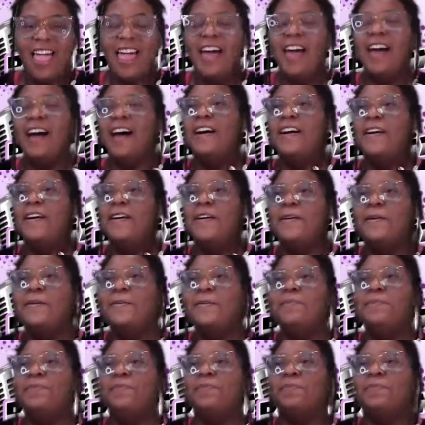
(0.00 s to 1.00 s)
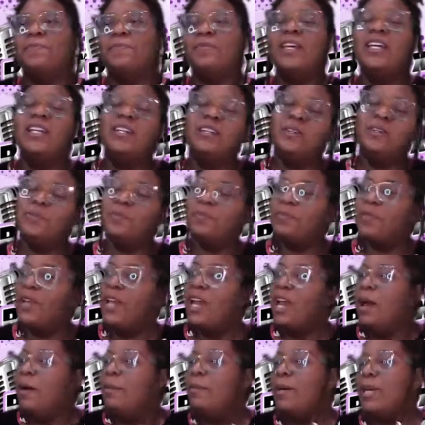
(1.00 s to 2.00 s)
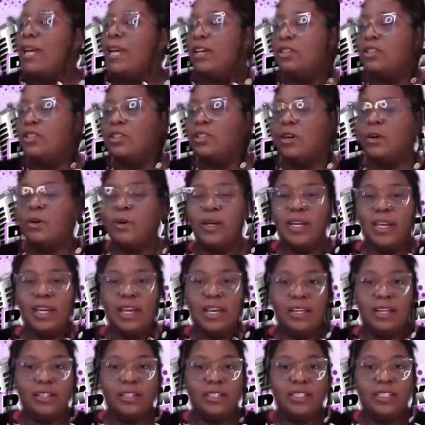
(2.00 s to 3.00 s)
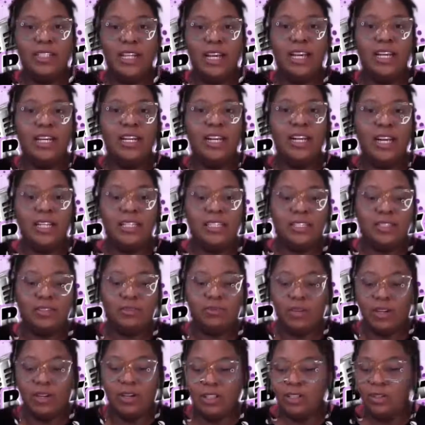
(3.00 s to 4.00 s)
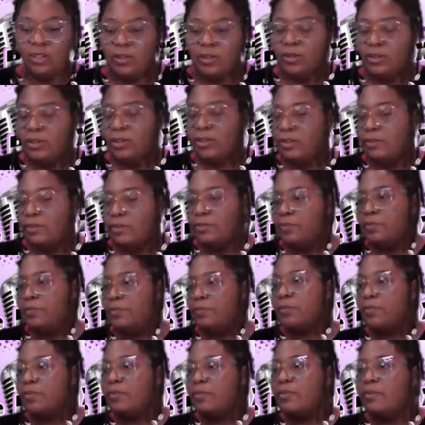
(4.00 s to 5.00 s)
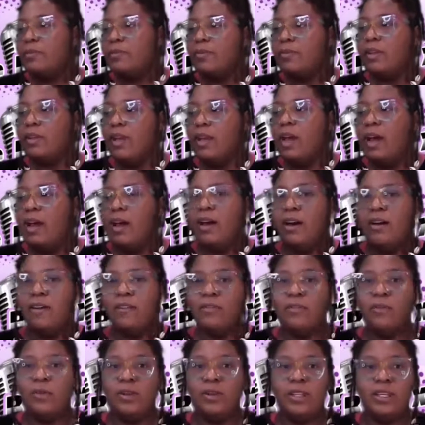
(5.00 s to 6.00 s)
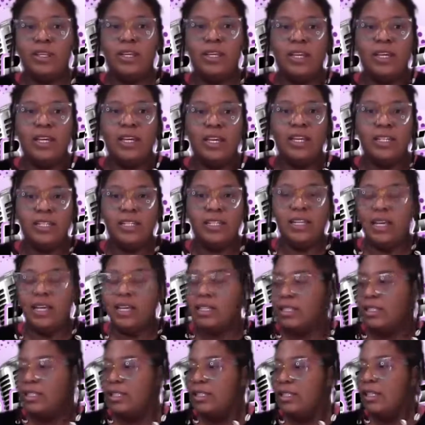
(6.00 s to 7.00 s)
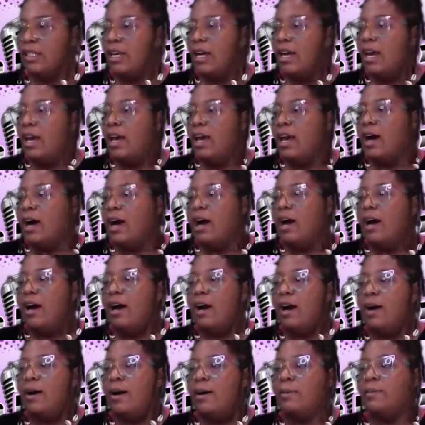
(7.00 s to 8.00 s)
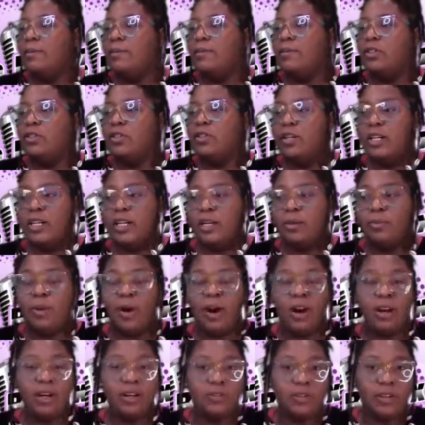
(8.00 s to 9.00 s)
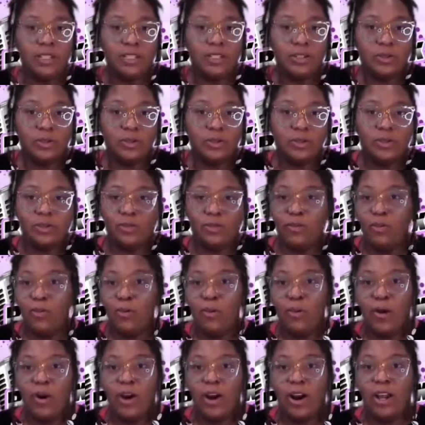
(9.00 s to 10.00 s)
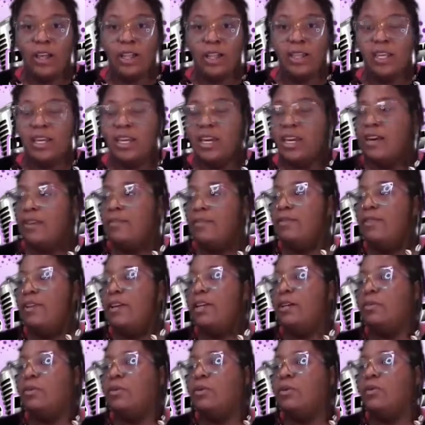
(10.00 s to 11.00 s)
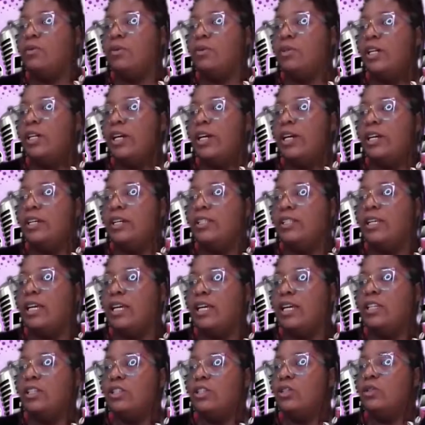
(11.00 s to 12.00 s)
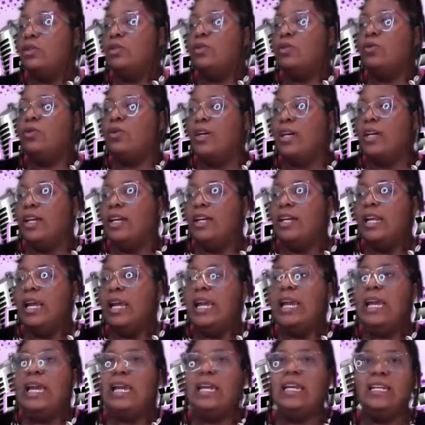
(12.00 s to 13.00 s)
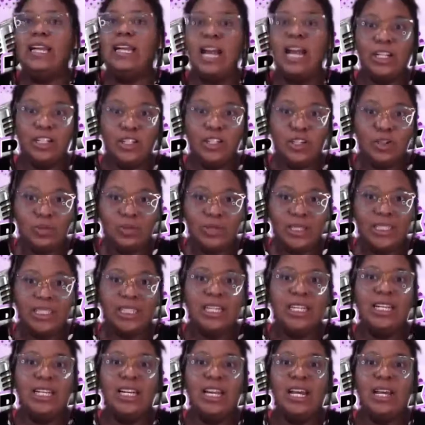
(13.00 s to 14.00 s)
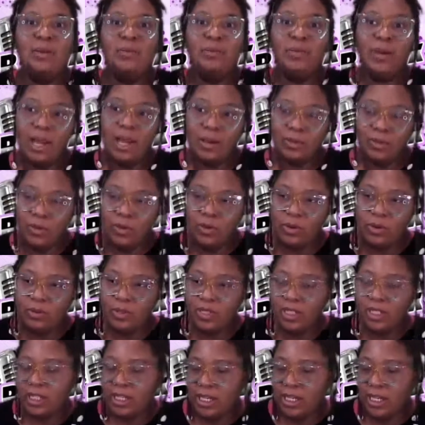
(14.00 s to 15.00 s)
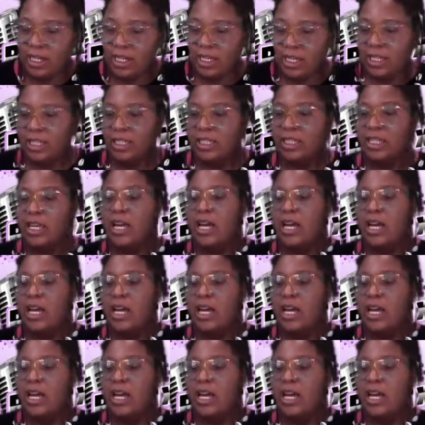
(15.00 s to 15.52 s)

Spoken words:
Anywho, but yeah, so again, J&S Rentals for the heated tents, Trinity Party Rentals for the inflatable chairs and screen and nacho machine and popcorn machine.